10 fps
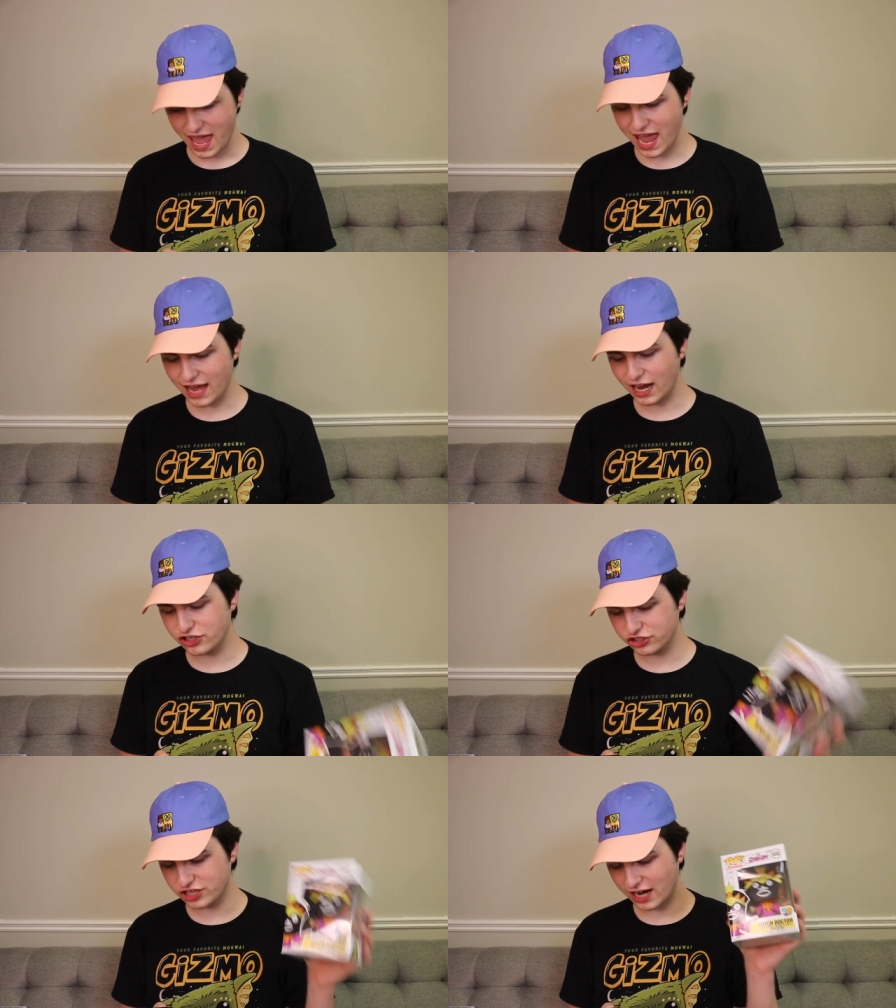And I
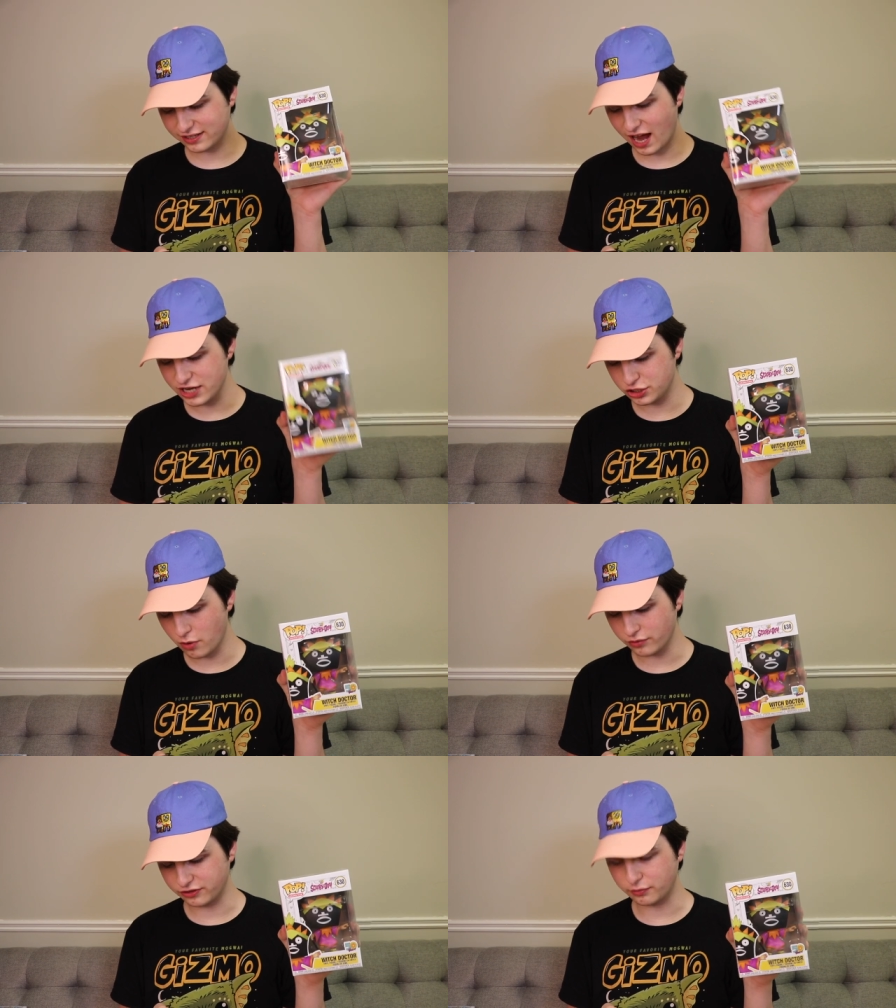just checked, I do
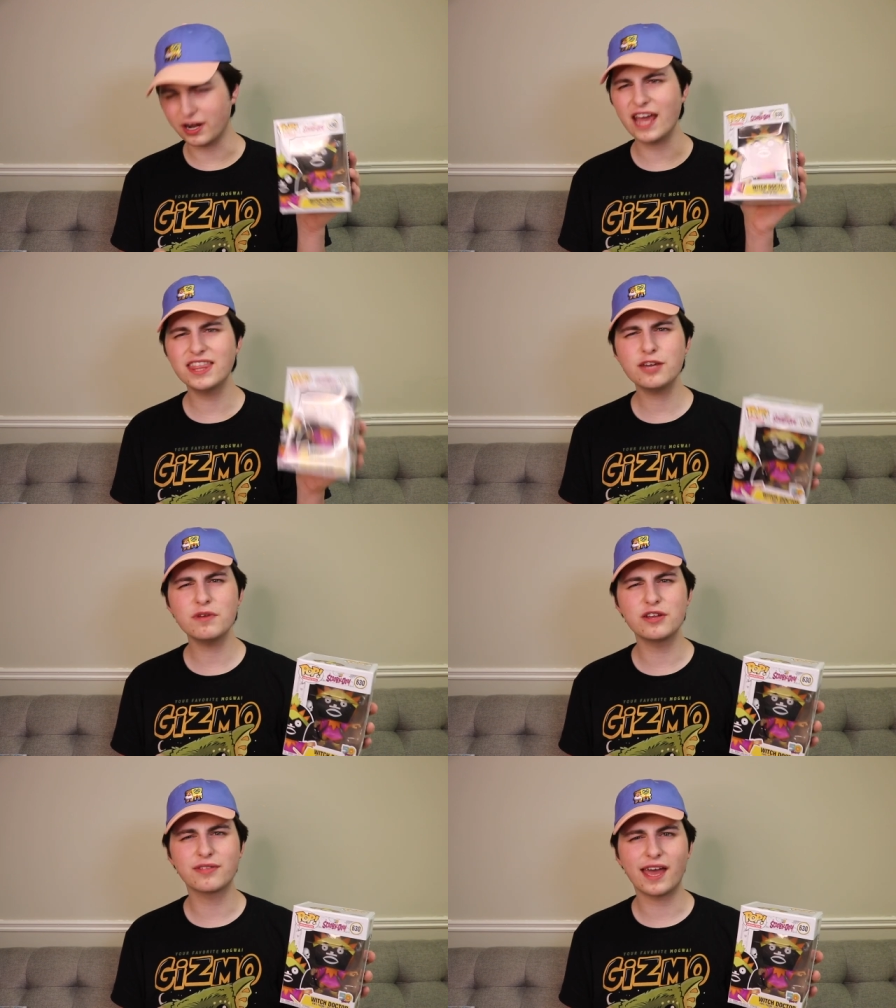own this one. I think
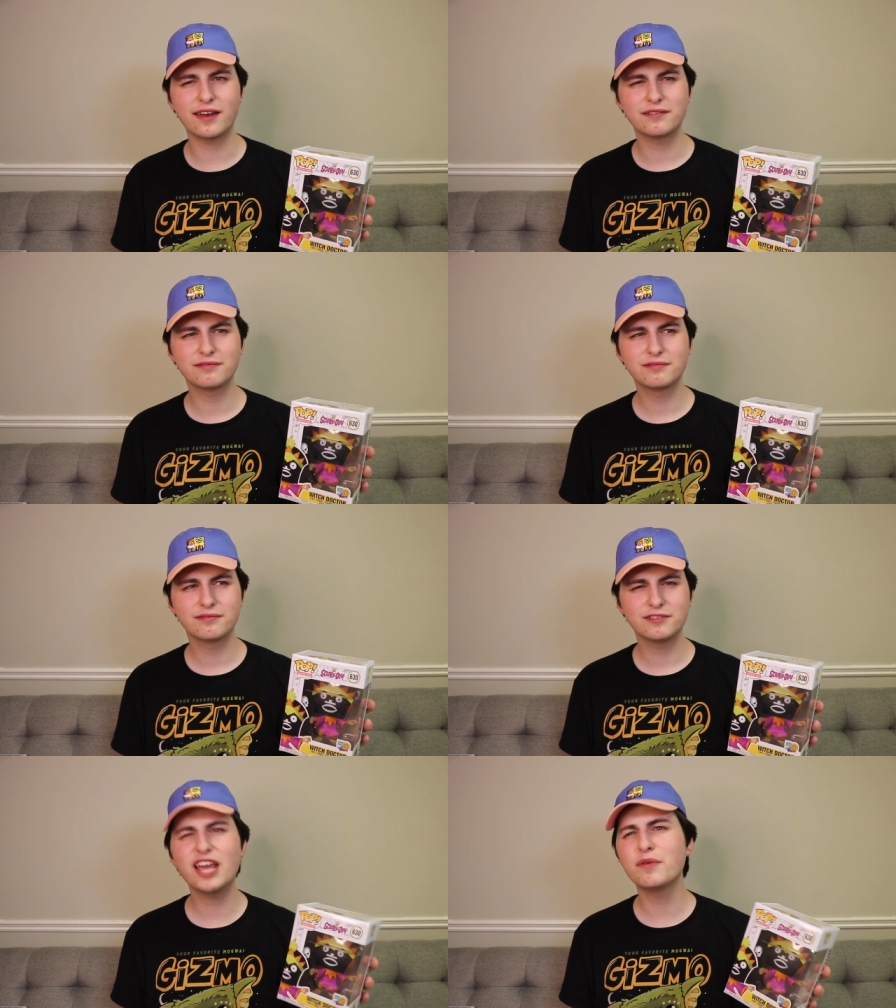we knew that.
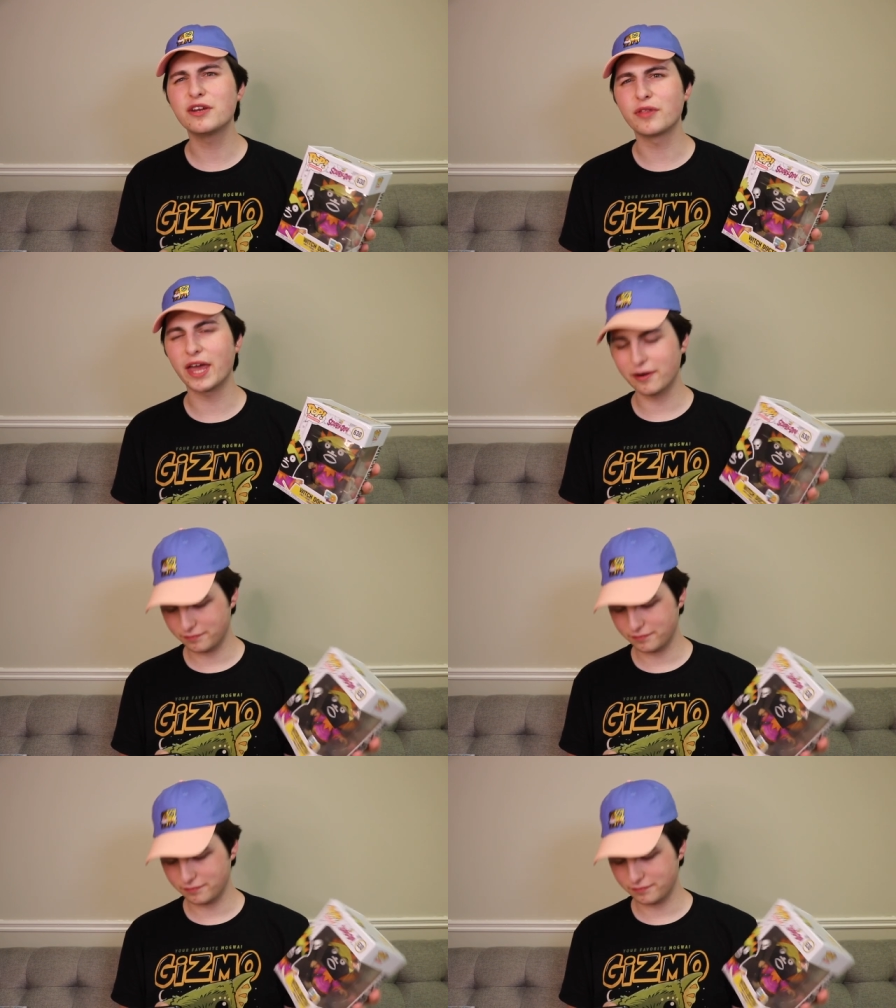Yeah, we knew that.